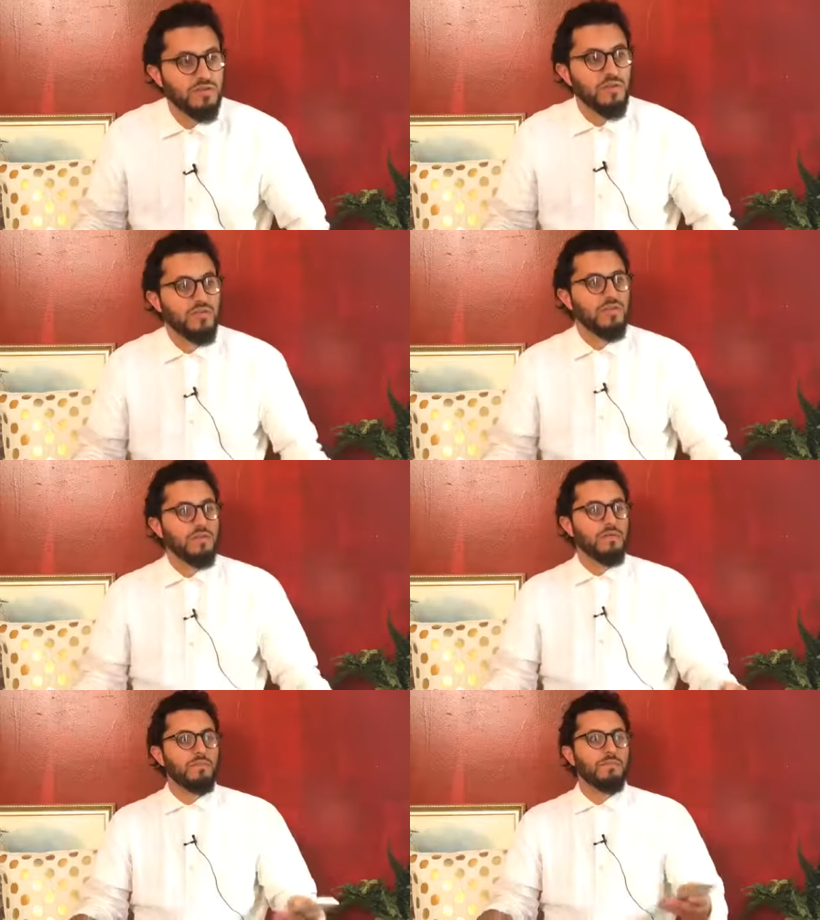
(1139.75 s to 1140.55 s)
or you want to
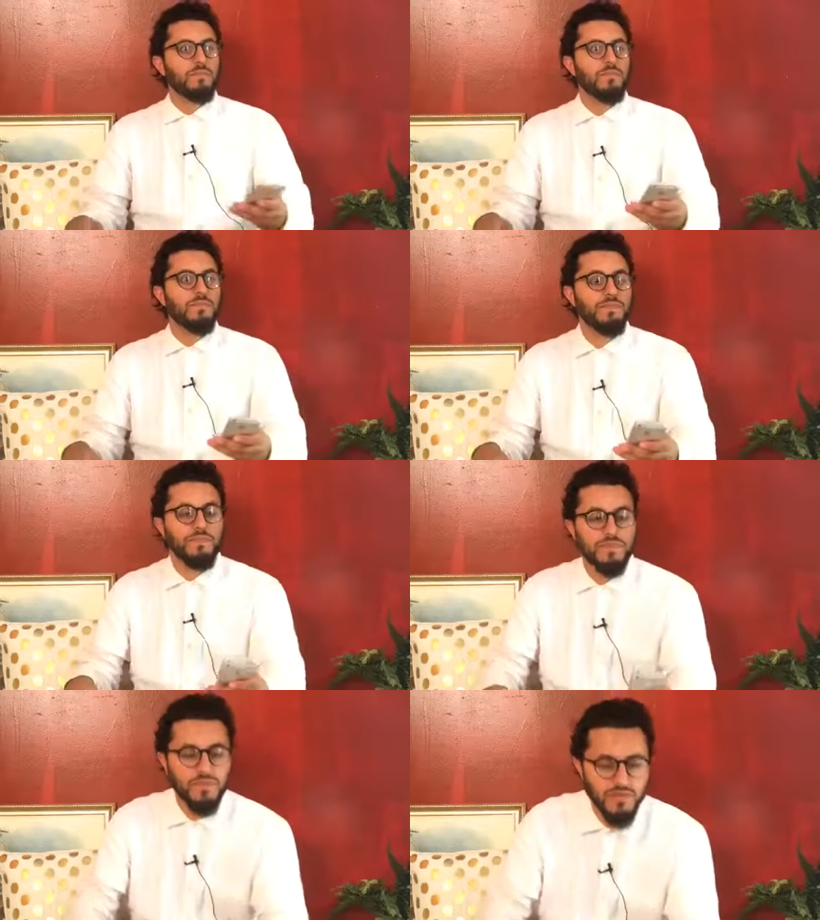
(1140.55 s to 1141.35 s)
stop here?
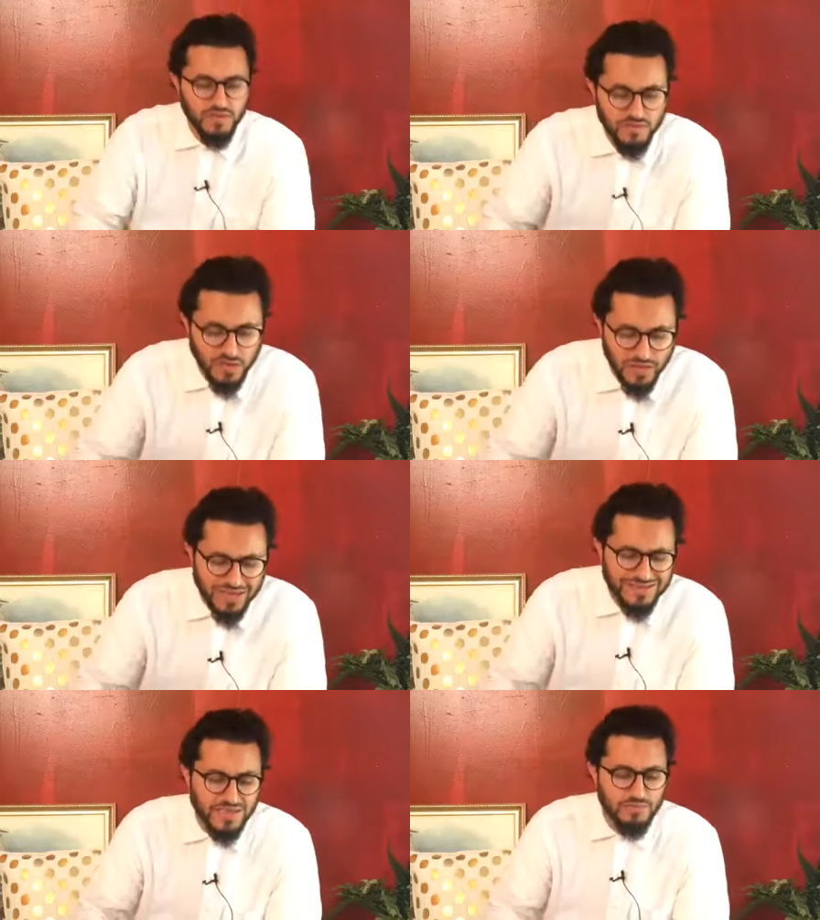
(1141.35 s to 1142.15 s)
Because I
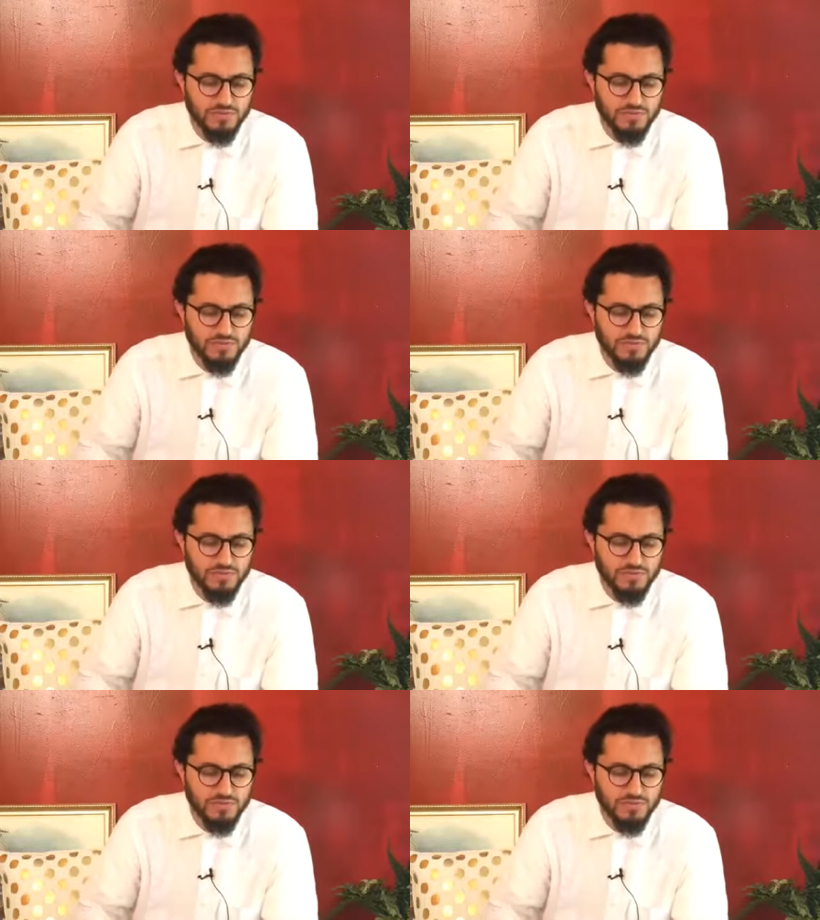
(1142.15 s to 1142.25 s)
like to keep them